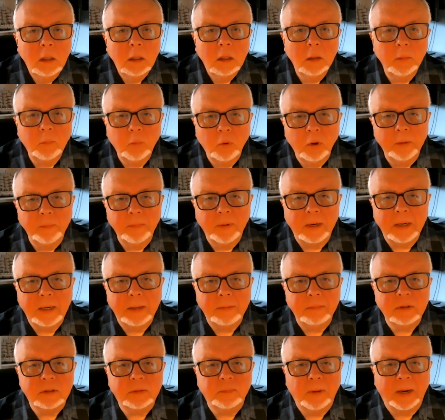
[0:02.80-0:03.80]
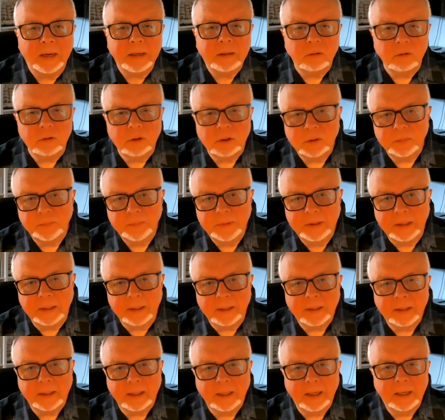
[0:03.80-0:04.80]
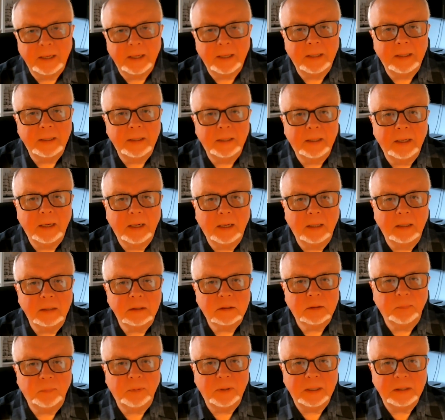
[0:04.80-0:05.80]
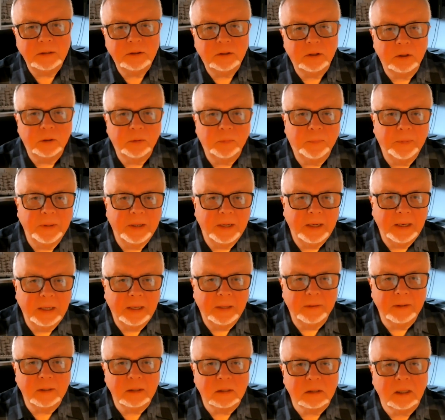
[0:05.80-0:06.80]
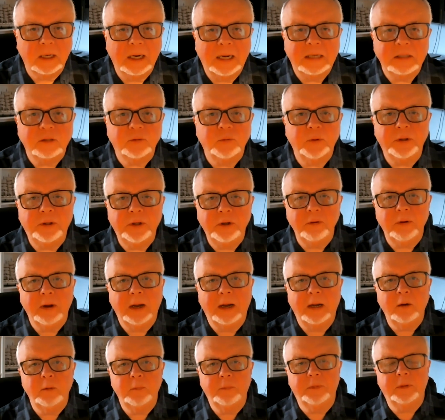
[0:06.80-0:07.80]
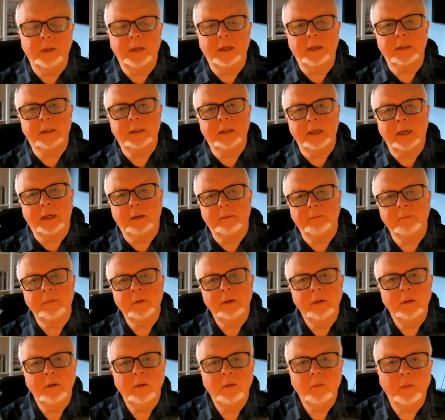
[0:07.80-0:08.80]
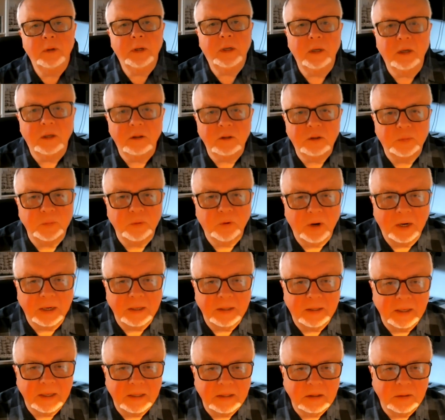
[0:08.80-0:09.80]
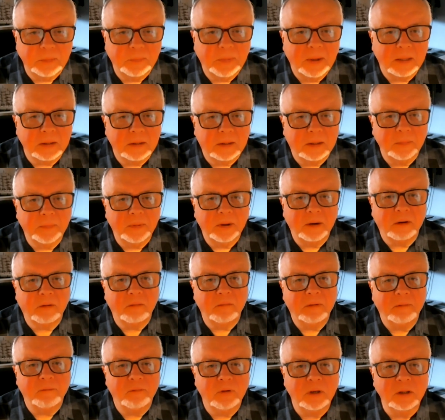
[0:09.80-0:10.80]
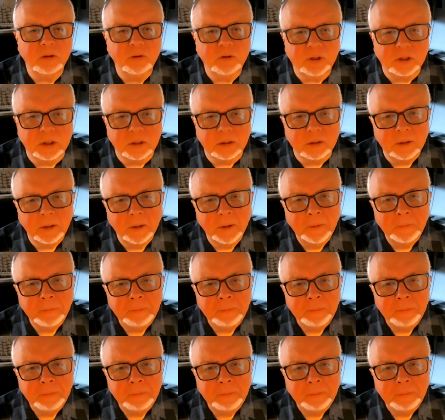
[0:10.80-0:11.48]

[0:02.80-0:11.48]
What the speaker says: Good morning. My name is Michael Smith, and it's a pleasure to be in this class with you. I hope that you can learn some great things about the American Revolution.